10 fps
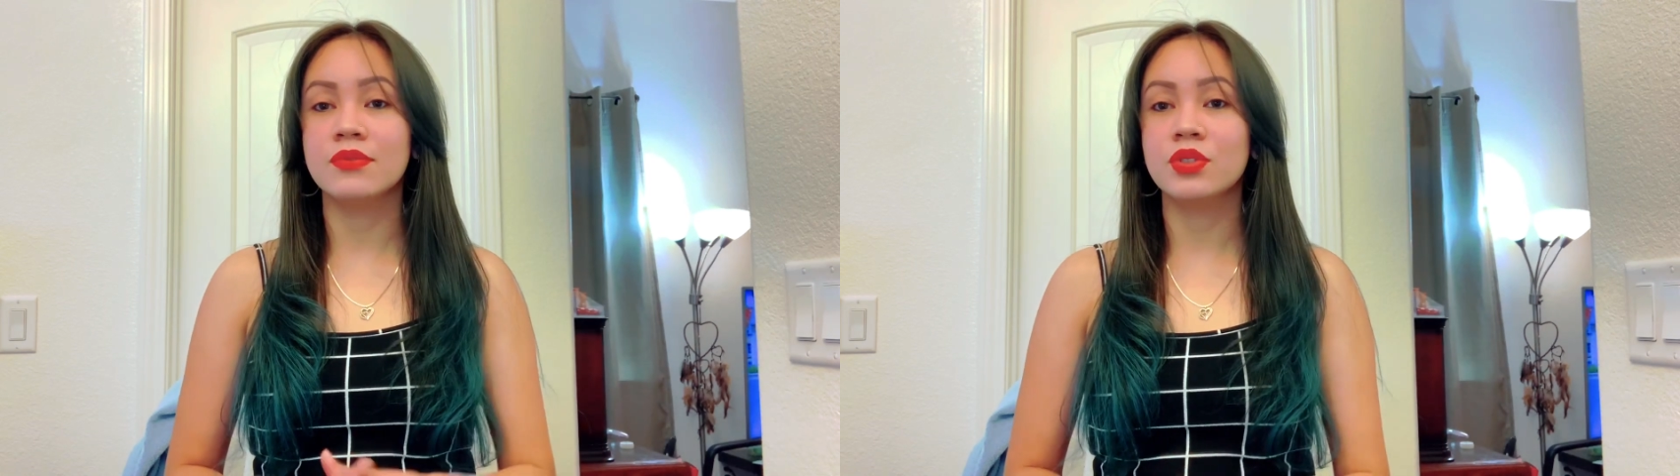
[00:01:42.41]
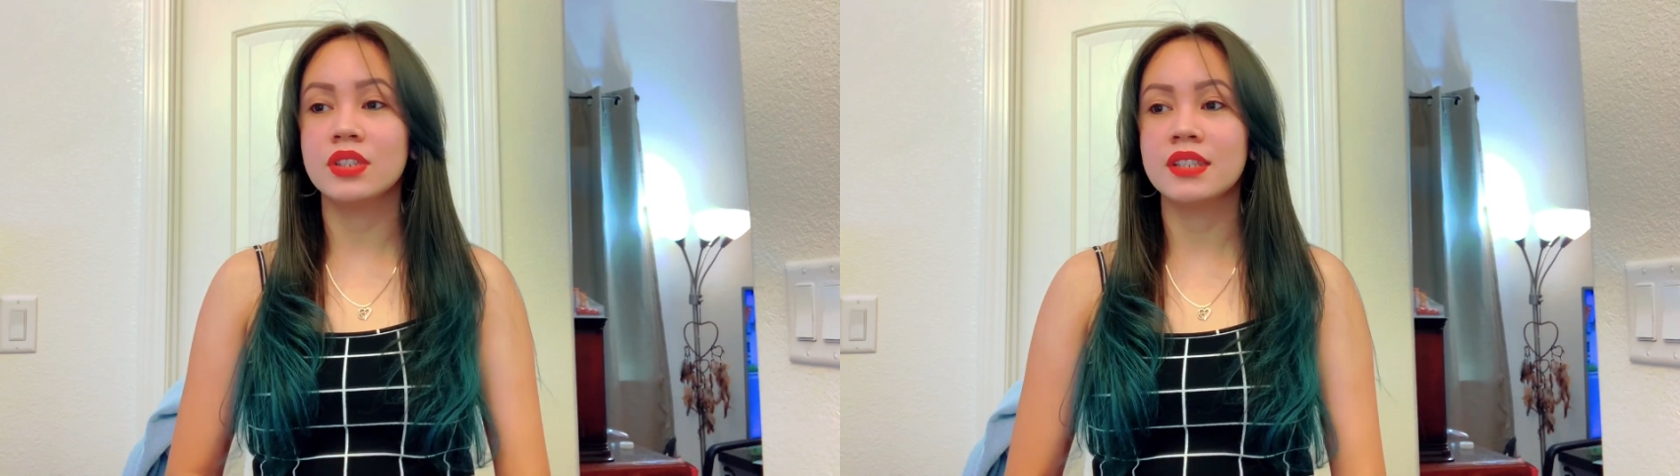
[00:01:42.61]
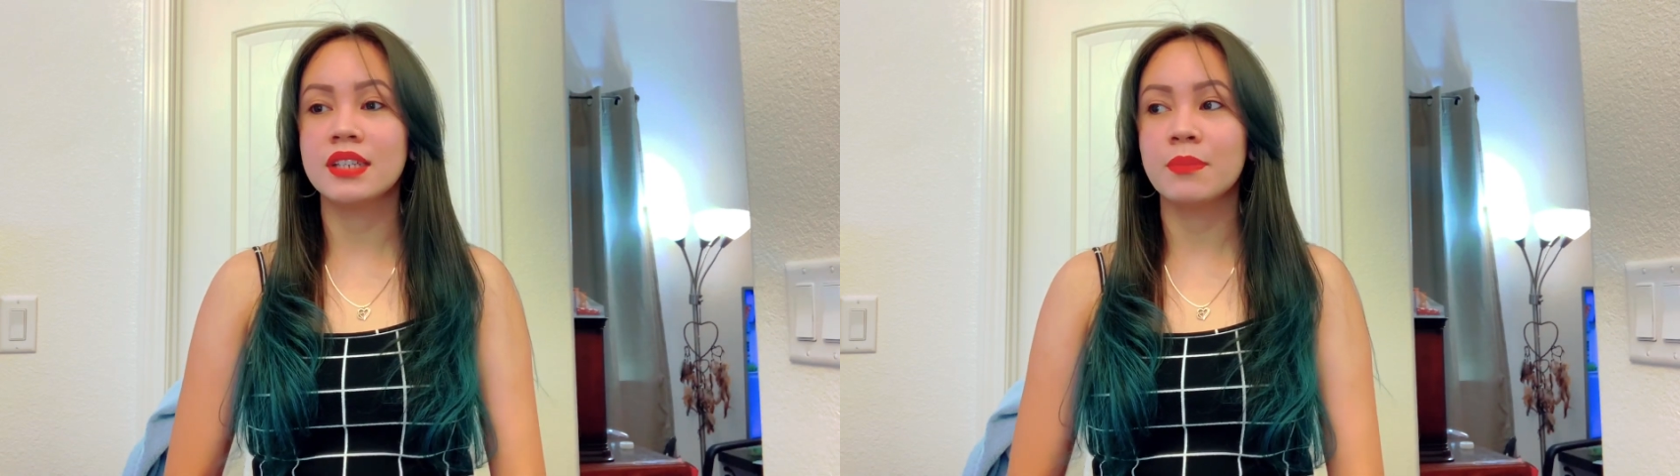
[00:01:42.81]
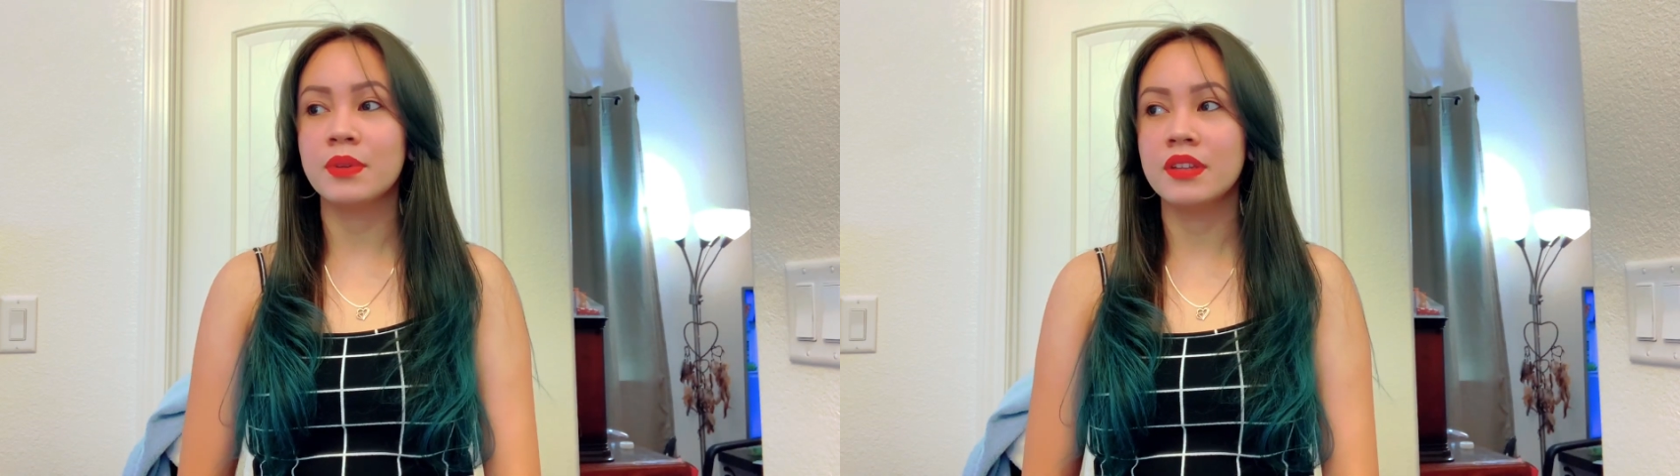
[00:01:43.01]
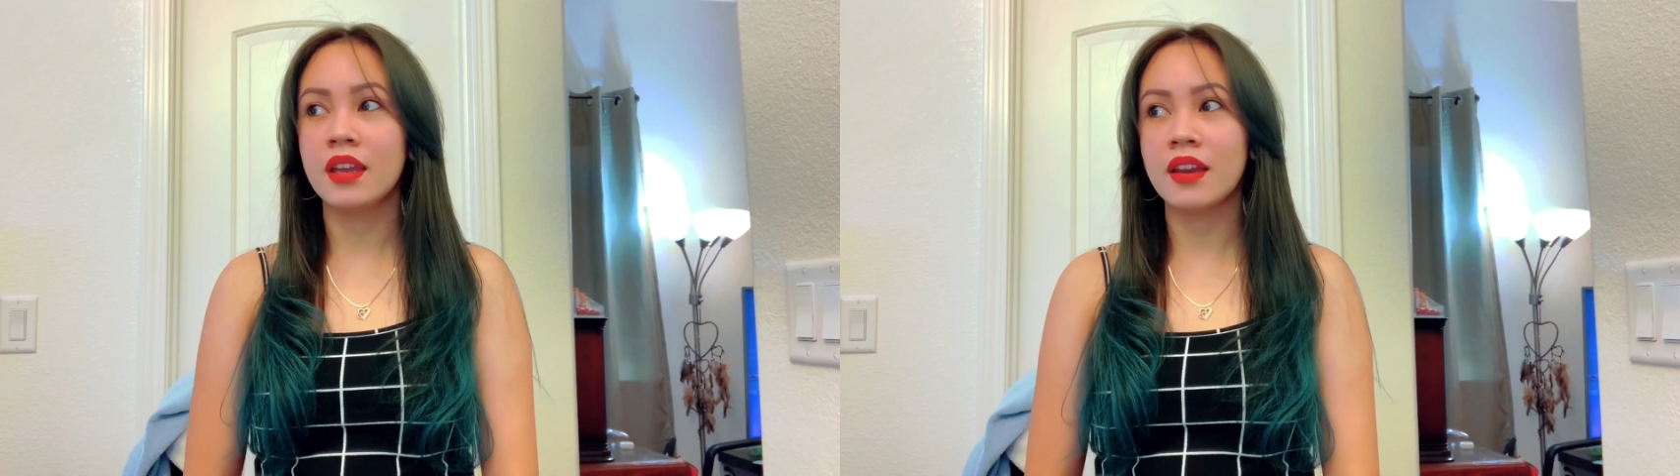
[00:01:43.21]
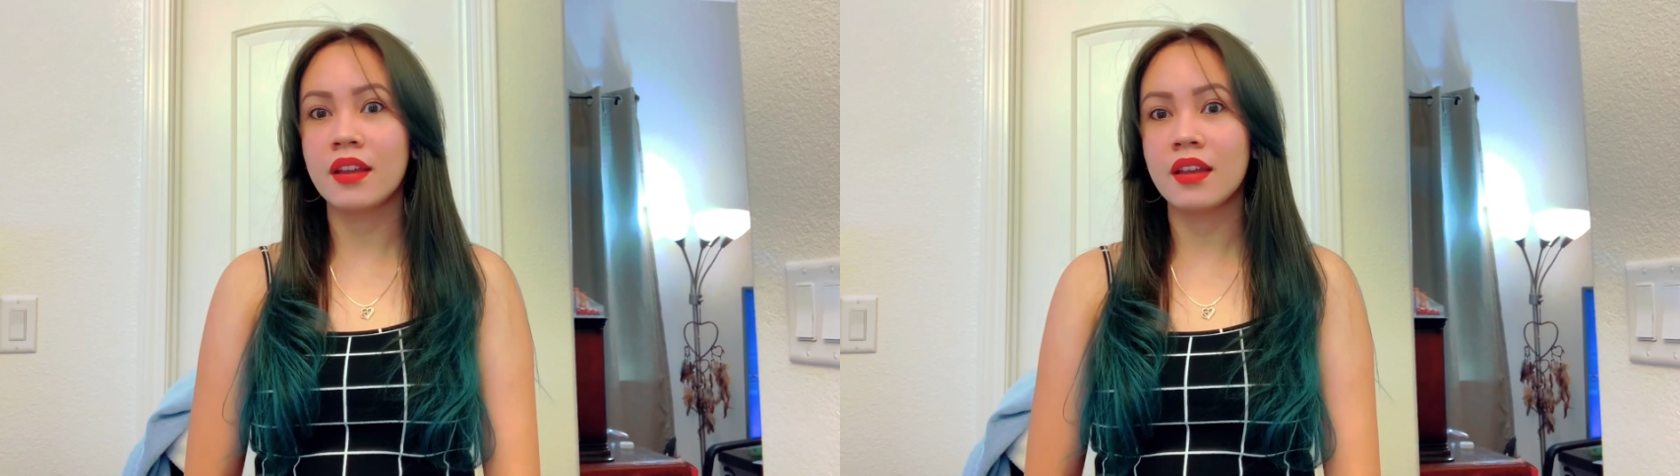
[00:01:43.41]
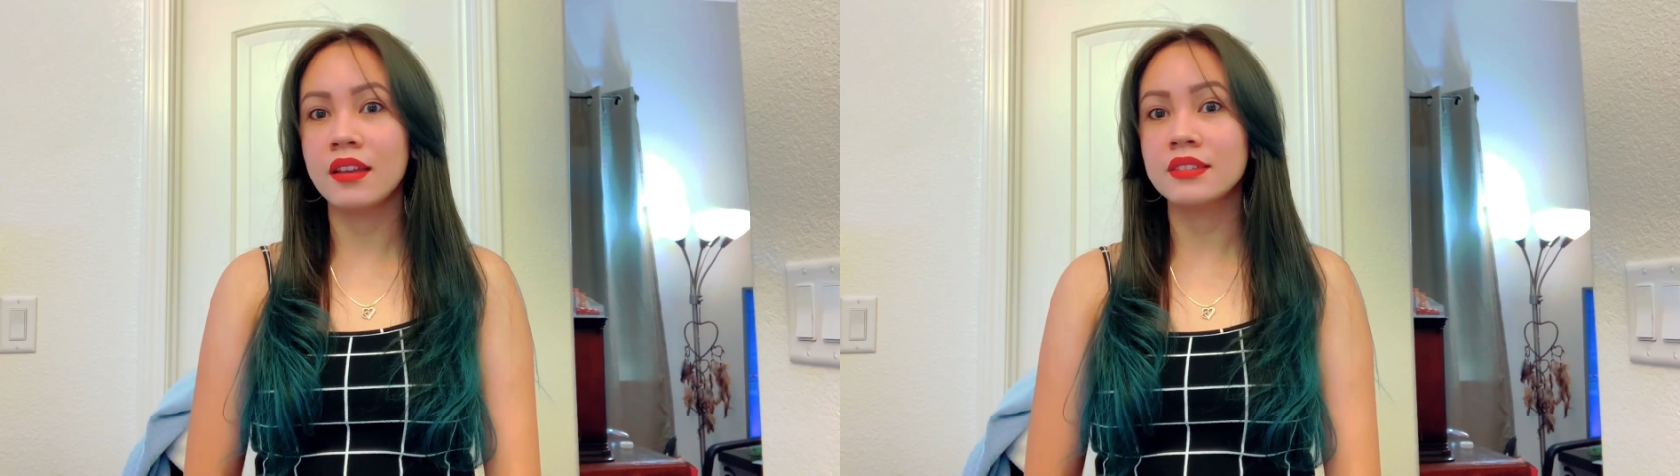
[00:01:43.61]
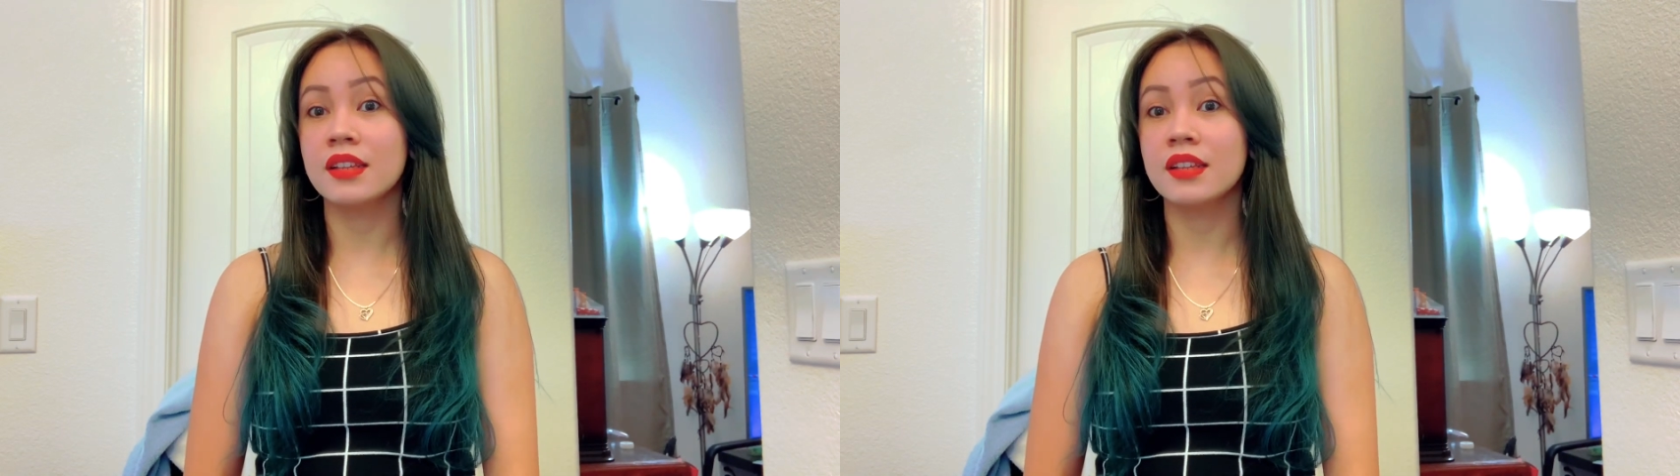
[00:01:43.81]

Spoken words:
Jessica Padera,